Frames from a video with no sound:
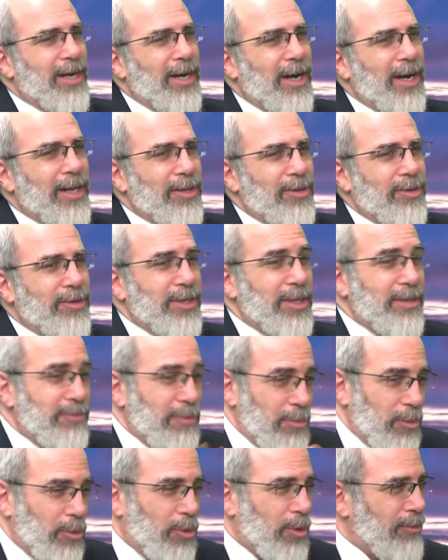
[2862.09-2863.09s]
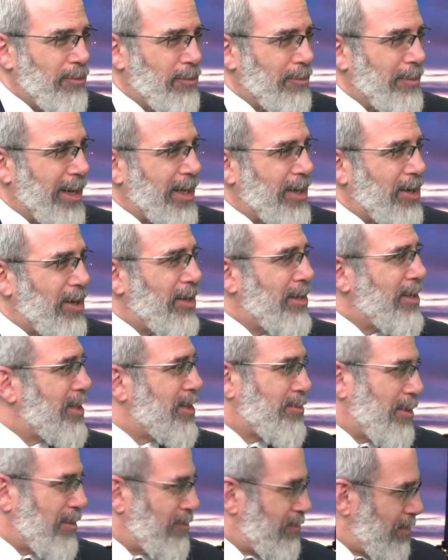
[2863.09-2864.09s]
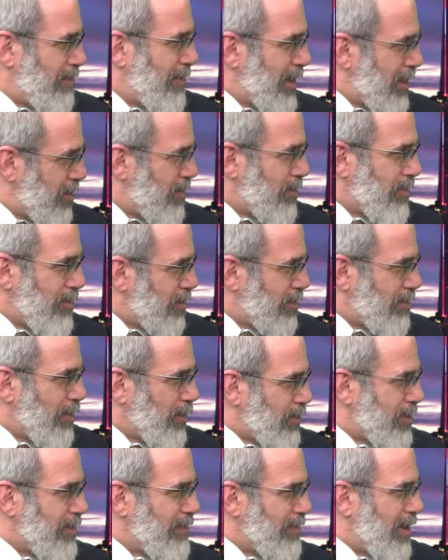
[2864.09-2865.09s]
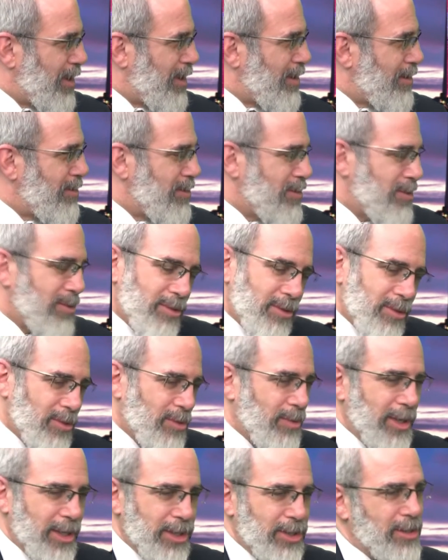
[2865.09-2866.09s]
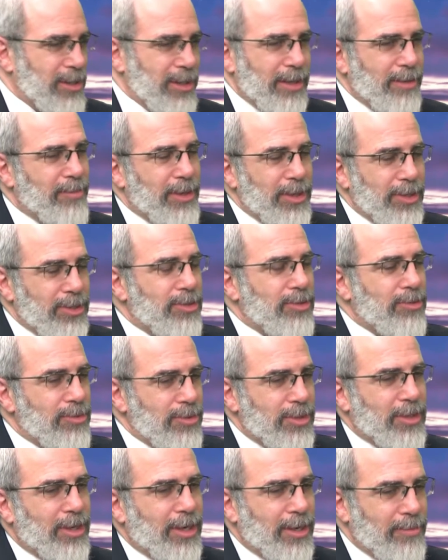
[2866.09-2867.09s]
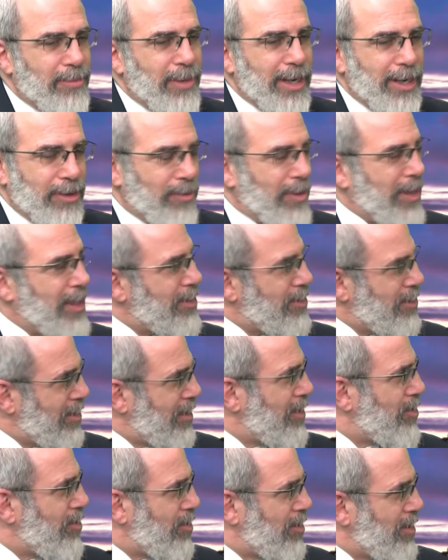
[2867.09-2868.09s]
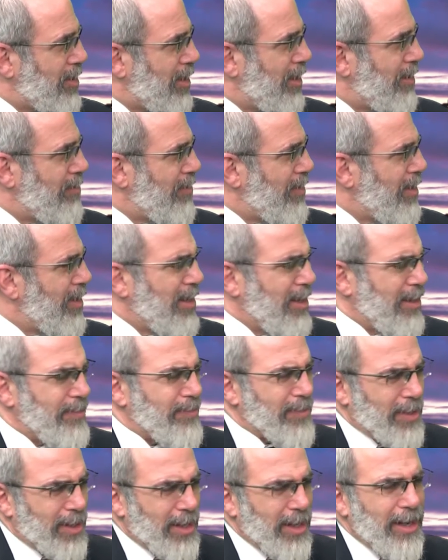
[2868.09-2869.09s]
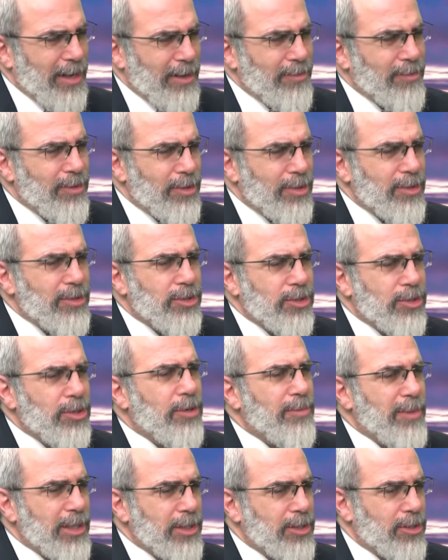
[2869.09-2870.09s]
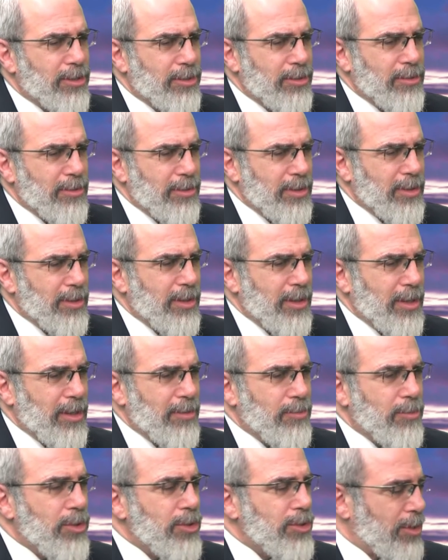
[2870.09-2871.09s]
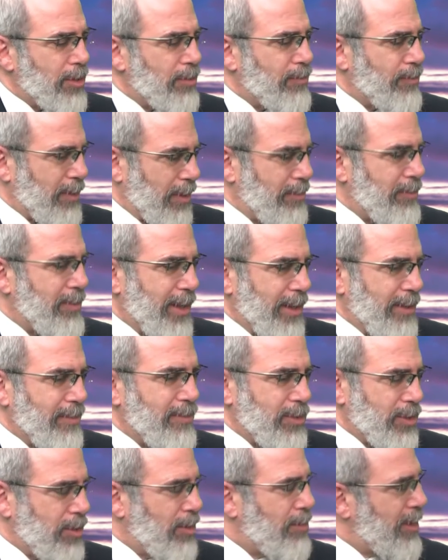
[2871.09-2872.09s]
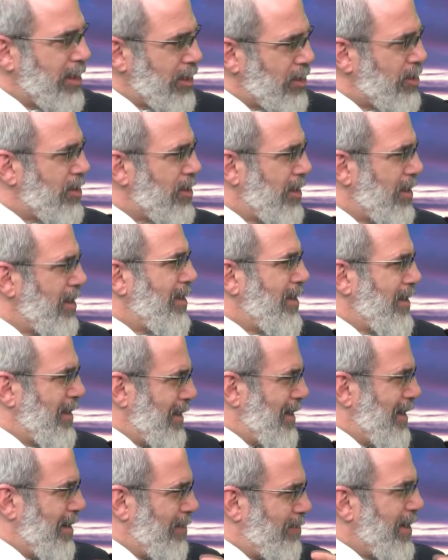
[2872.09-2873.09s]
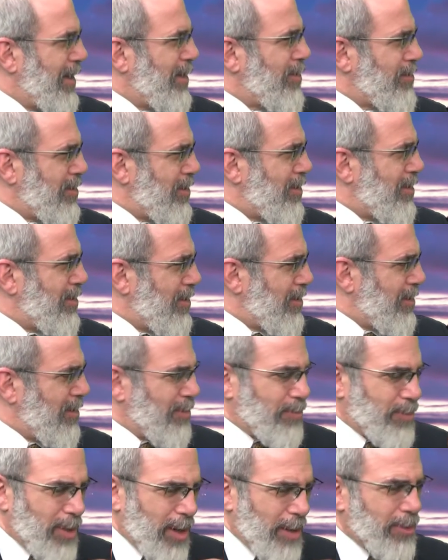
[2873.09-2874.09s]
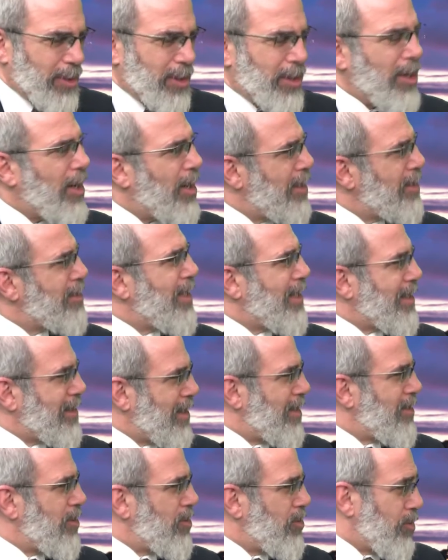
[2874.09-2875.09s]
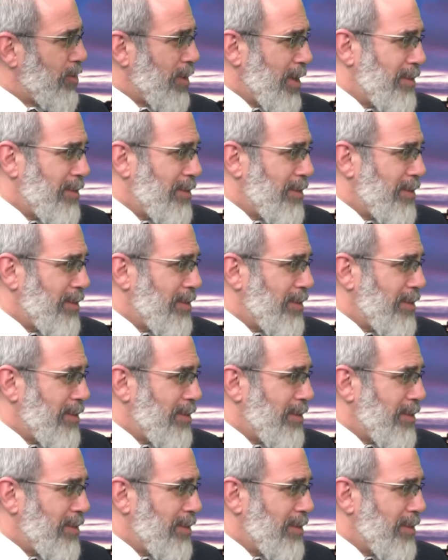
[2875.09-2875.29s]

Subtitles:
I learned even more from my colleagues, but from my students most of all. There's no question that my students are my greatest teachers, and I have learned so much Musar from them, so much about the proper conduct as a Jew.